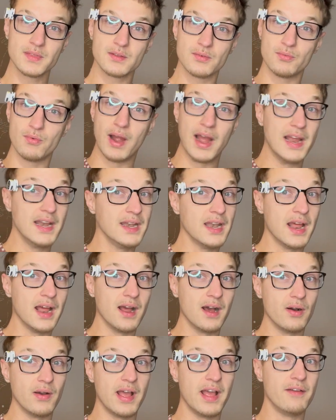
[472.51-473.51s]
right
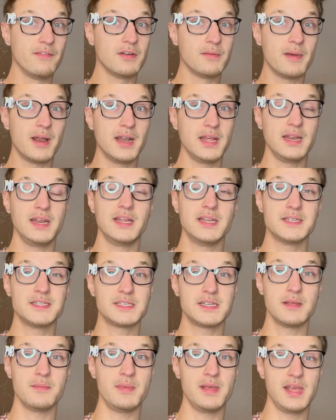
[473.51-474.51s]
now. Everybody needs
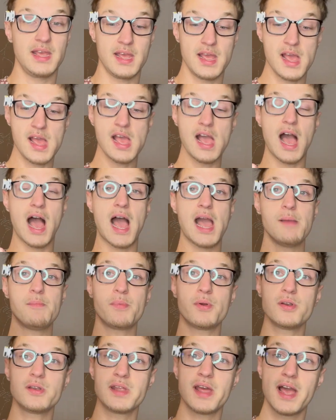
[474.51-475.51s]
to be, I
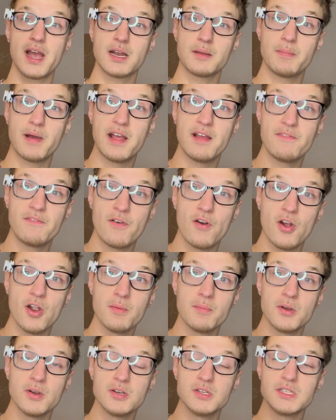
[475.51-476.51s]
protect my
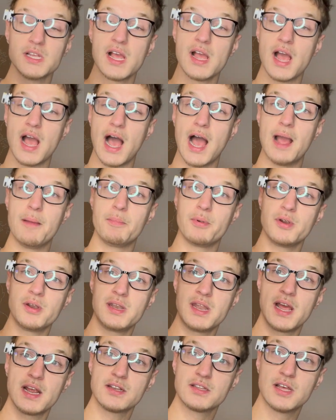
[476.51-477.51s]
farmers, I
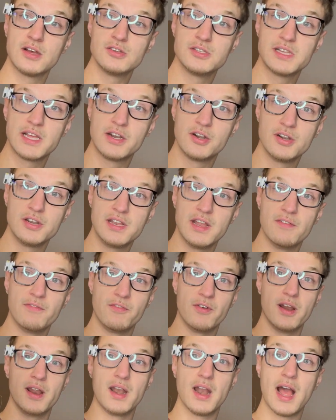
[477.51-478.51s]
protect those that are
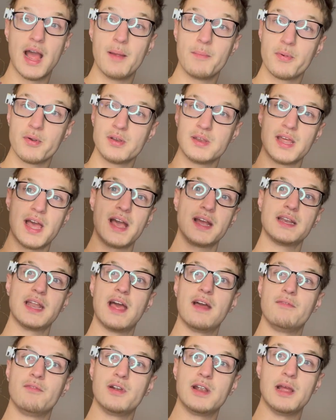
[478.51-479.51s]
different, I protect
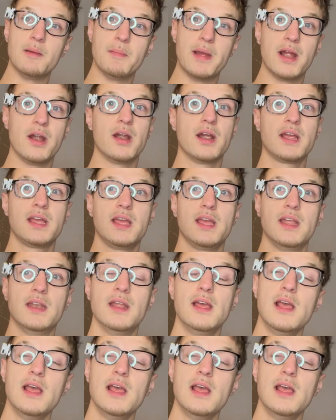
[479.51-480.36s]
every American,